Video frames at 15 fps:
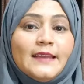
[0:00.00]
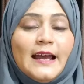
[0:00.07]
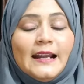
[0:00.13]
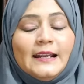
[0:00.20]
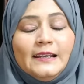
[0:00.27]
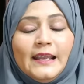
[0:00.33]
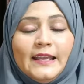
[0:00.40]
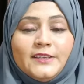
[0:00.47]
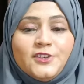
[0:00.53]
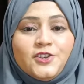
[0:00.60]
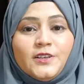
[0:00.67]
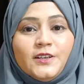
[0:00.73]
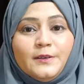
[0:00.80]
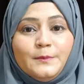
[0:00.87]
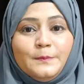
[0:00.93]
that
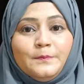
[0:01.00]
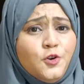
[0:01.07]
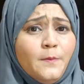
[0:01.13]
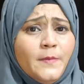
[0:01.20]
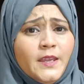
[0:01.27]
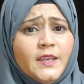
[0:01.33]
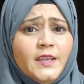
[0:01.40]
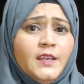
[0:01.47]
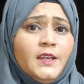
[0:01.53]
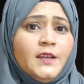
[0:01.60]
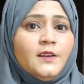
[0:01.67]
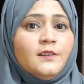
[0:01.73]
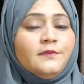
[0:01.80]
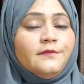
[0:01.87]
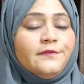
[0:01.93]
lecture. To me,
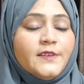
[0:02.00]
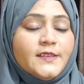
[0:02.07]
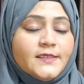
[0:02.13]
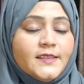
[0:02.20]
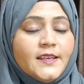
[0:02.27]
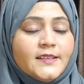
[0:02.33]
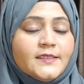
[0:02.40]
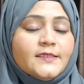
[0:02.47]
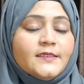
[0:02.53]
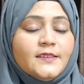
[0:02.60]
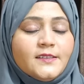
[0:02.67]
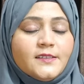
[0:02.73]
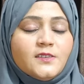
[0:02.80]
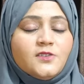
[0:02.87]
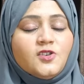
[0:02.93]
physics
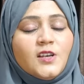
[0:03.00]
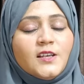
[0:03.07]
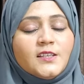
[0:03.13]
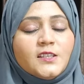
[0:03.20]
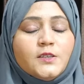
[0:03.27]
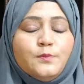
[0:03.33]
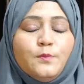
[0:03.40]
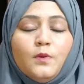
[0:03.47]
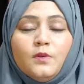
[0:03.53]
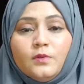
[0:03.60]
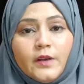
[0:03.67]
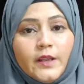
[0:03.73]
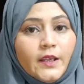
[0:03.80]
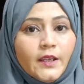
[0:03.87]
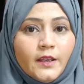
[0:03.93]
is just
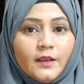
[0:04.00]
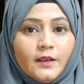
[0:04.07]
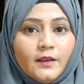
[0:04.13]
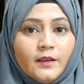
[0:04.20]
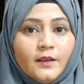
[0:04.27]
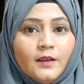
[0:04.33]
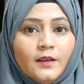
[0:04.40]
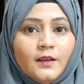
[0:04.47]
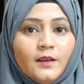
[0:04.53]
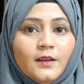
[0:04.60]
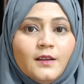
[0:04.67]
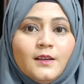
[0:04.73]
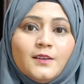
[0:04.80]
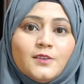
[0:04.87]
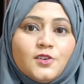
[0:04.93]
boring.
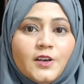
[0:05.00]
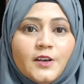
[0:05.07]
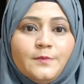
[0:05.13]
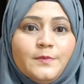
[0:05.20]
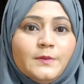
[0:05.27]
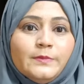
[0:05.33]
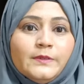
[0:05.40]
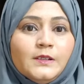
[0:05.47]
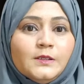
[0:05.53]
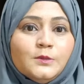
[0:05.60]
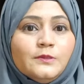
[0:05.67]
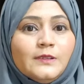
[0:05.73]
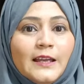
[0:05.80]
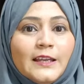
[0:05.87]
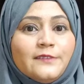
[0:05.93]
Sorry, people
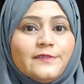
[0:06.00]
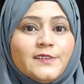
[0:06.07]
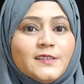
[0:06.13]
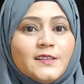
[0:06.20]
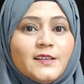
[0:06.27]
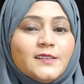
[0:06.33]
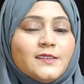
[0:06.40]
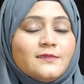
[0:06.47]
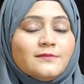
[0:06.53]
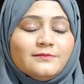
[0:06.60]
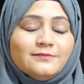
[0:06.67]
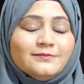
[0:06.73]
who like physics.